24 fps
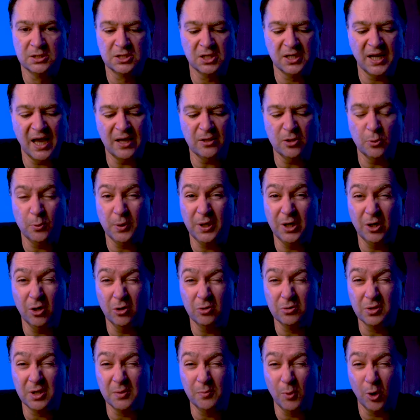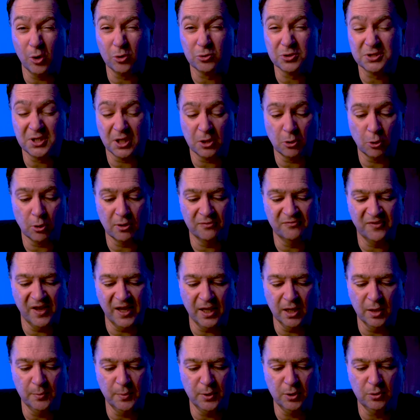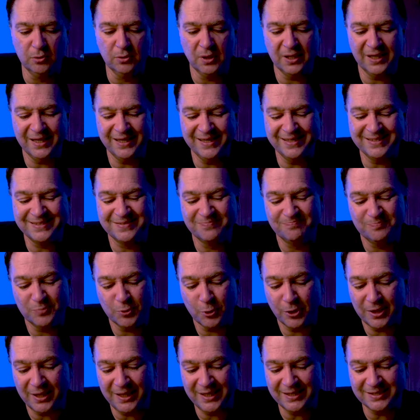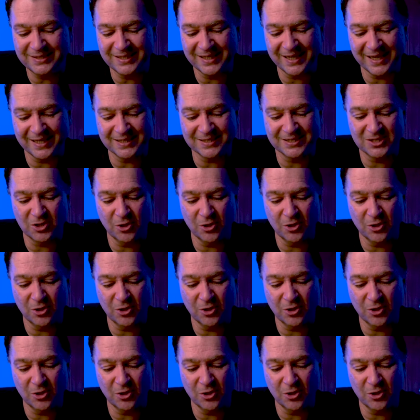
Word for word: So now that we know the models that are available, it's pretty easy to get